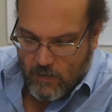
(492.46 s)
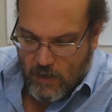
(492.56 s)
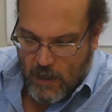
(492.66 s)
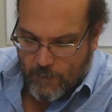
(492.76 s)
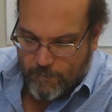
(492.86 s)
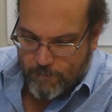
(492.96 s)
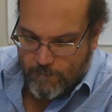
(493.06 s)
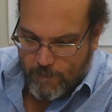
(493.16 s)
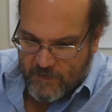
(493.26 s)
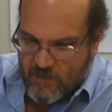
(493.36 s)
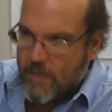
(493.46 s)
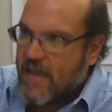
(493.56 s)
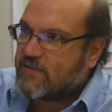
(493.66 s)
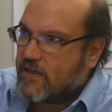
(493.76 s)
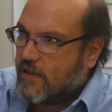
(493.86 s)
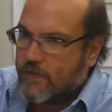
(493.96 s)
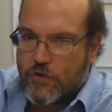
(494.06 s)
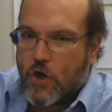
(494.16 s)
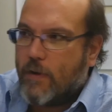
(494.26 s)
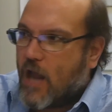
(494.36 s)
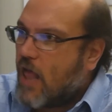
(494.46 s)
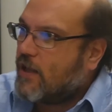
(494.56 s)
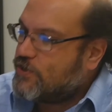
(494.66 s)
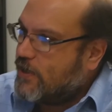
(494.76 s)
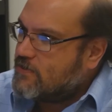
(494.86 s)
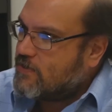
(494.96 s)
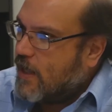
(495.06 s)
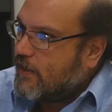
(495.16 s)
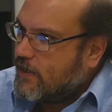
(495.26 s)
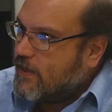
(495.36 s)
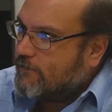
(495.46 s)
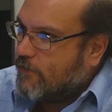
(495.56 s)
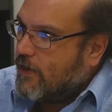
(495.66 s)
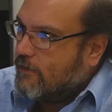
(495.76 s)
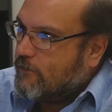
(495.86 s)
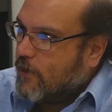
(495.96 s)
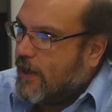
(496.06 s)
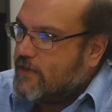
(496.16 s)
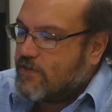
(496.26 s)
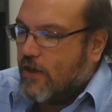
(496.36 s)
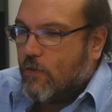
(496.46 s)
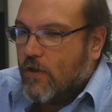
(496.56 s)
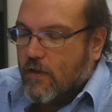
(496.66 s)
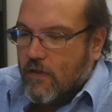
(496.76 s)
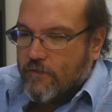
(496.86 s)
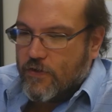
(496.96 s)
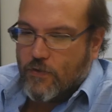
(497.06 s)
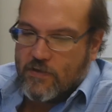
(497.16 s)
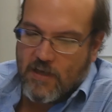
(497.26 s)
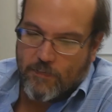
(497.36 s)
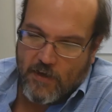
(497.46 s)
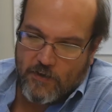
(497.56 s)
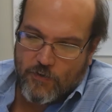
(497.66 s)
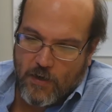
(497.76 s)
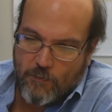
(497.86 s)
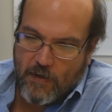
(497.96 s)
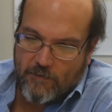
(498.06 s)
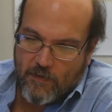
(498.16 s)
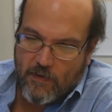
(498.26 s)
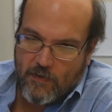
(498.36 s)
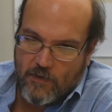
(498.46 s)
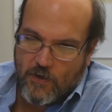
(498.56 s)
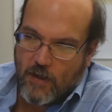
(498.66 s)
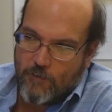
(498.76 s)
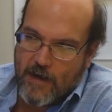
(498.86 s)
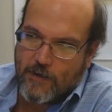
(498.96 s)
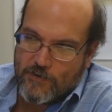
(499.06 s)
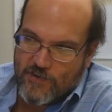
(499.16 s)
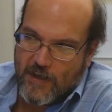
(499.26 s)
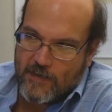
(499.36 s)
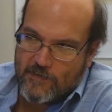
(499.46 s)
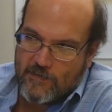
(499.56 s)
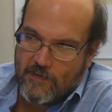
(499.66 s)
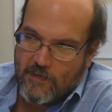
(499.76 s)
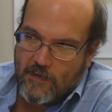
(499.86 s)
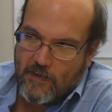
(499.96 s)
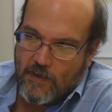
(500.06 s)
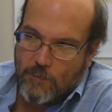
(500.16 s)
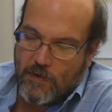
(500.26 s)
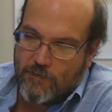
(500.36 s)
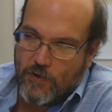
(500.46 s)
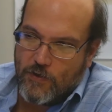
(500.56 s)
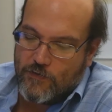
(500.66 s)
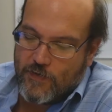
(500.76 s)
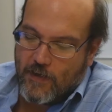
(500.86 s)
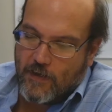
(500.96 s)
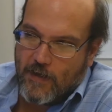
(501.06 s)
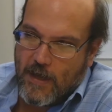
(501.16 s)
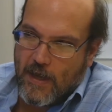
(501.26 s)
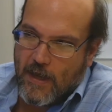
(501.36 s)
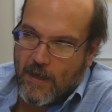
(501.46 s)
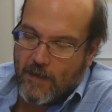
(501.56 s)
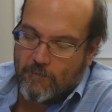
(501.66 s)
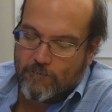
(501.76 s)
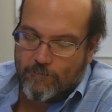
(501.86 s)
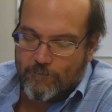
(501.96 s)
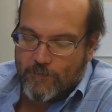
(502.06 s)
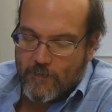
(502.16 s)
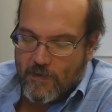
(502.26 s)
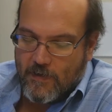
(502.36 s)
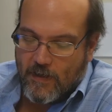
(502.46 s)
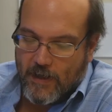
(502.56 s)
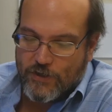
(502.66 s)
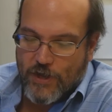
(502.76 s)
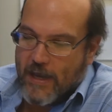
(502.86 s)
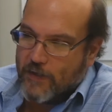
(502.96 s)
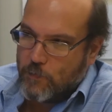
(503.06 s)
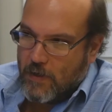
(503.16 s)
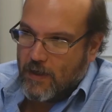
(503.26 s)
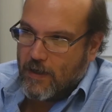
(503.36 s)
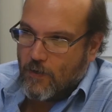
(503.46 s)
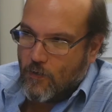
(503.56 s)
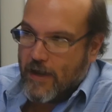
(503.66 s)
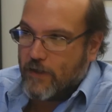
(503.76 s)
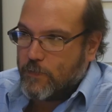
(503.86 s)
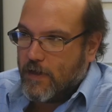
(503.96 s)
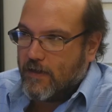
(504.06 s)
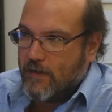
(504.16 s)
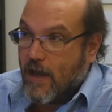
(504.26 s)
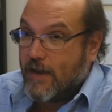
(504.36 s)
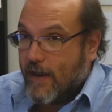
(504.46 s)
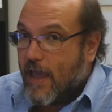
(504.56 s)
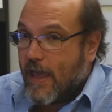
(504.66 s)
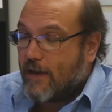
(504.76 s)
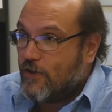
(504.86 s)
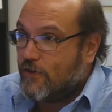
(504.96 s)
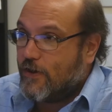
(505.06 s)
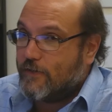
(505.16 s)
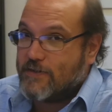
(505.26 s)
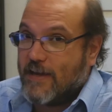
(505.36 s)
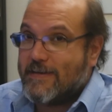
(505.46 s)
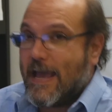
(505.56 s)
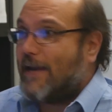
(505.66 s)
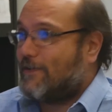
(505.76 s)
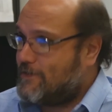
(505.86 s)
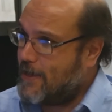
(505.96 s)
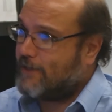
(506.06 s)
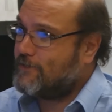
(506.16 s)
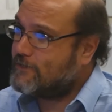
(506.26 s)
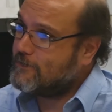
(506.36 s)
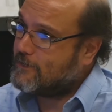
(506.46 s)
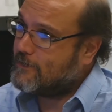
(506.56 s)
um, semantically the terminology is slightly different right so if you're doing something in dreamweaver you call it record sets but if you're using uh, uh, like jsp or asp.net you generally say data sets